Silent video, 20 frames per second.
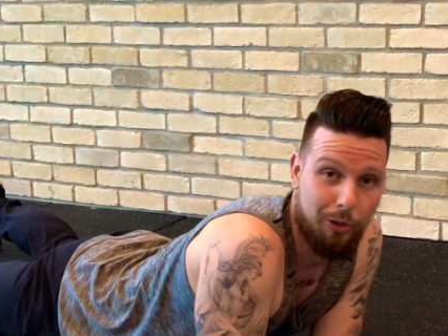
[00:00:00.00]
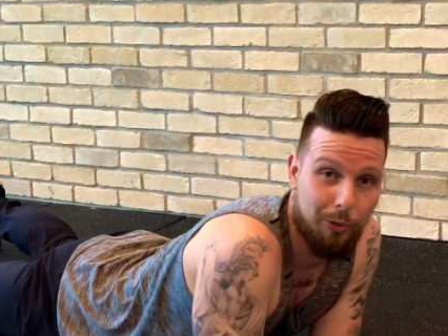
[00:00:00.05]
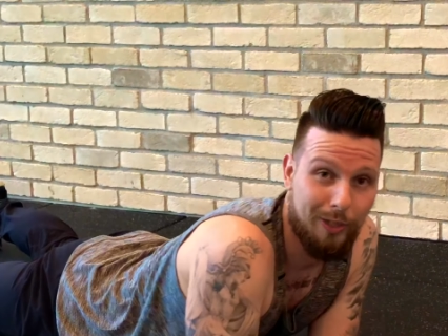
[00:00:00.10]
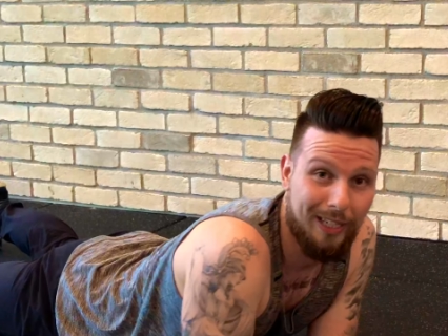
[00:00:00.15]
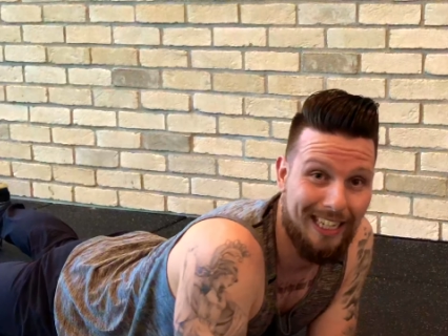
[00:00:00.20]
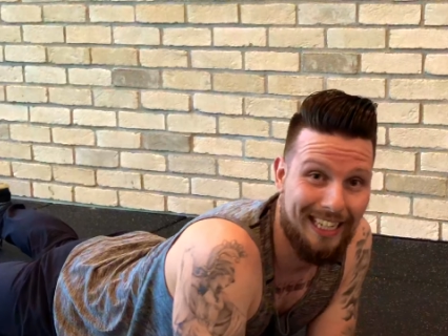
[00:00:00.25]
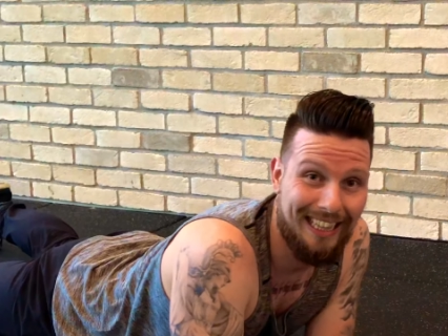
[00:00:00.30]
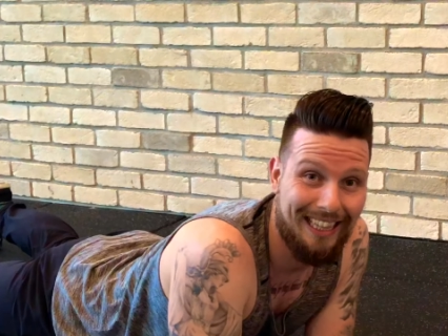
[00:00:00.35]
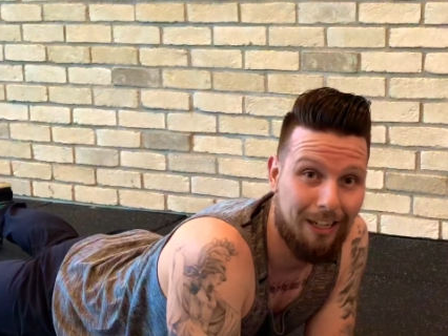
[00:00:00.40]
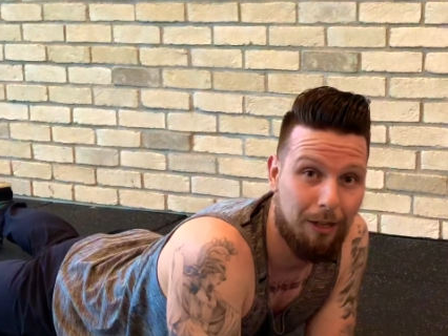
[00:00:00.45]
you'll
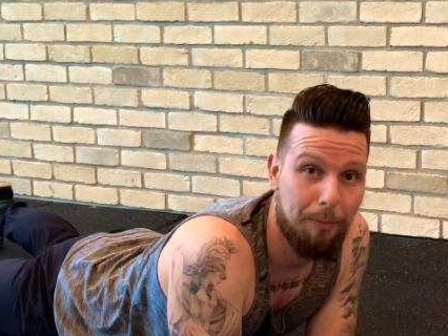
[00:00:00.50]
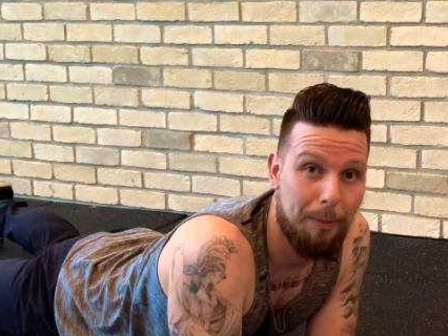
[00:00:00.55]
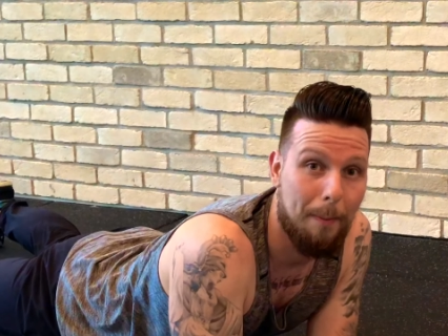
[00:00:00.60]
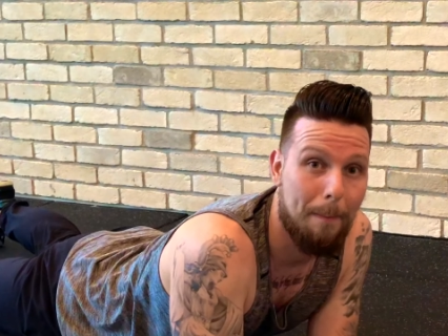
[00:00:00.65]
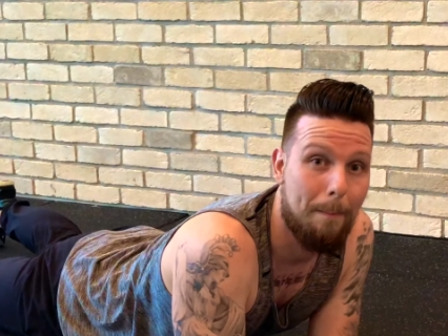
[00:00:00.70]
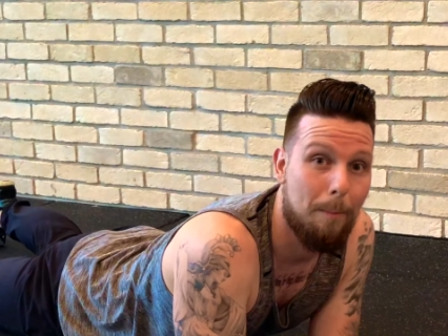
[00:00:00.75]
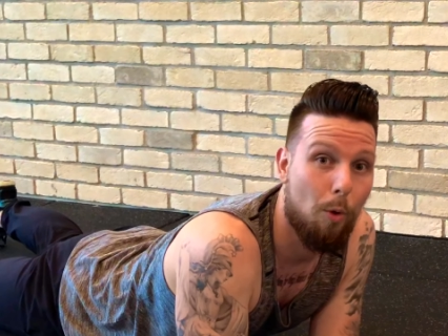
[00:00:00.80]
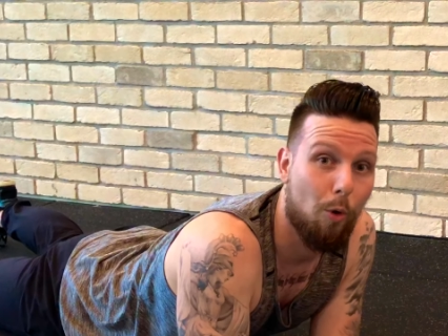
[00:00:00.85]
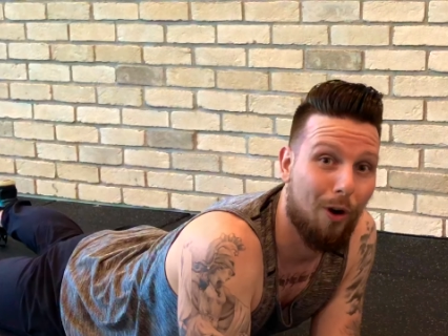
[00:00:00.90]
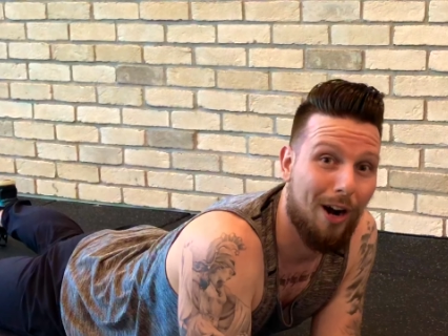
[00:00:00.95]
get a little
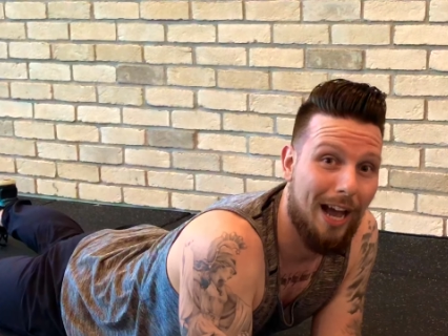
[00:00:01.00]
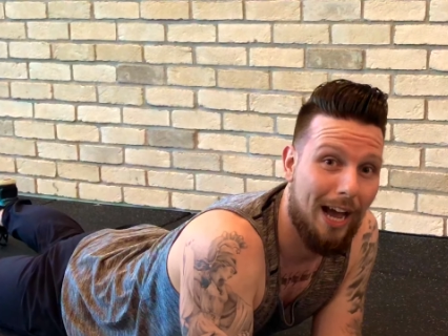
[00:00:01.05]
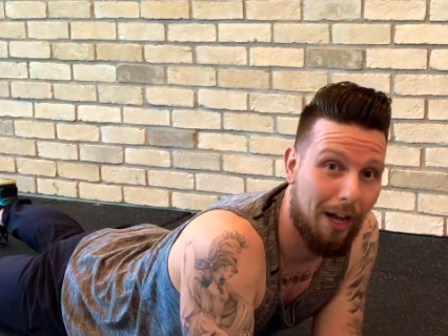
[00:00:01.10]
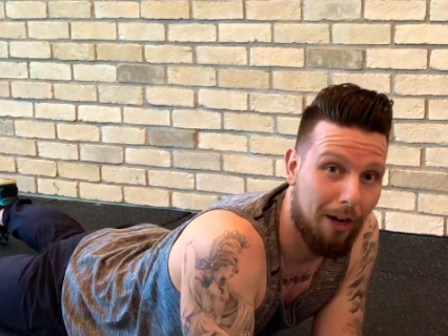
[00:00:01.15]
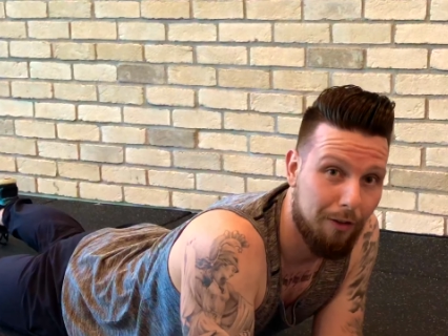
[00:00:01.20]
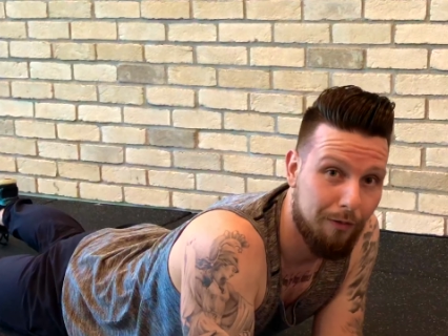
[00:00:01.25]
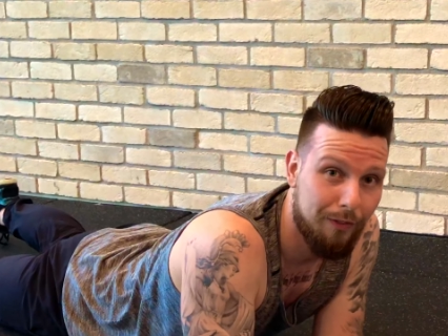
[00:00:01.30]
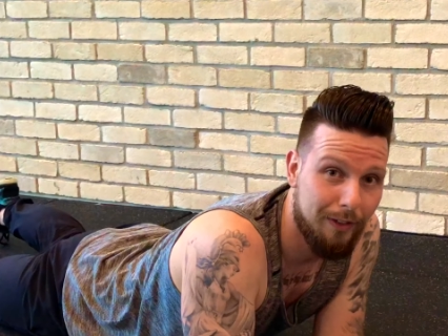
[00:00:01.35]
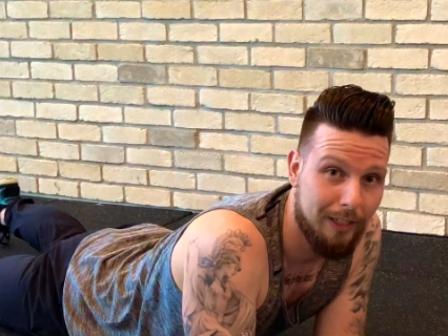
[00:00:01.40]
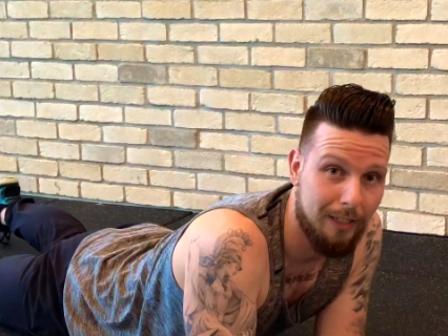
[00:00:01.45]
bit more
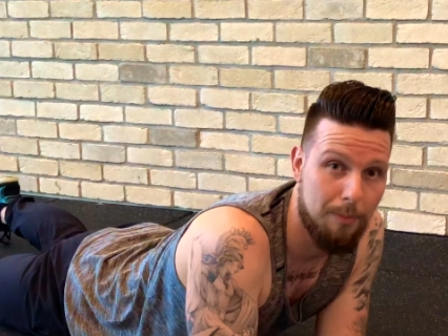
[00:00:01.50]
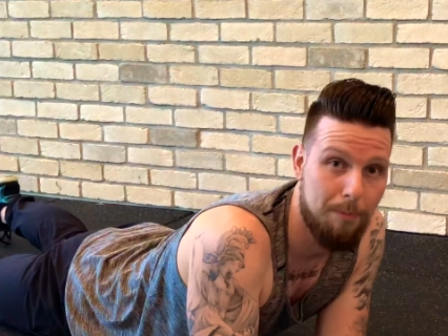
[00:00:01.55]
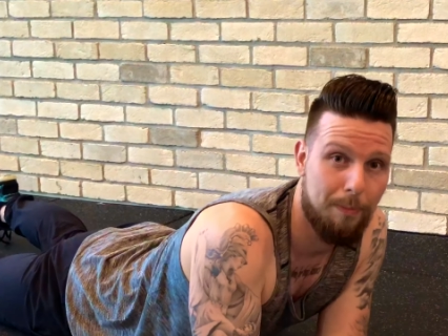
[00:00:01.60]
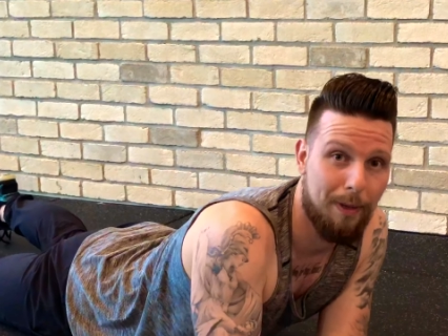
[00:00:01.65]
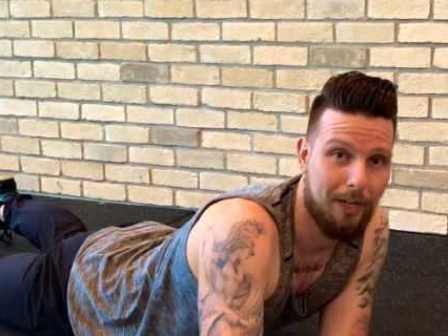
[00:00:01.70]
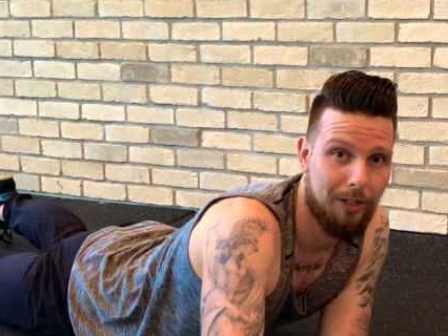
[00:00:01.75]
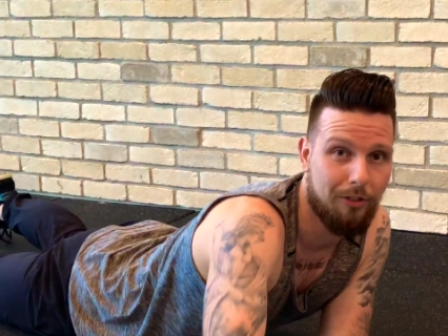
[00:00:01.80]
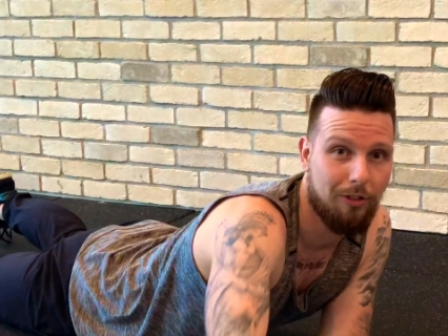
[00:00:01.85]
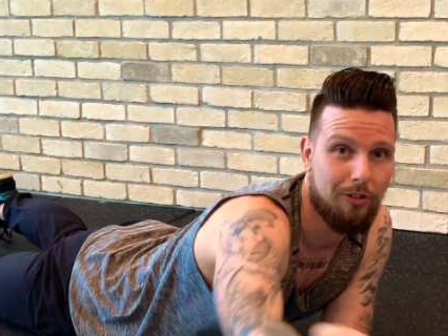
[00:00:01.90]
out of it compared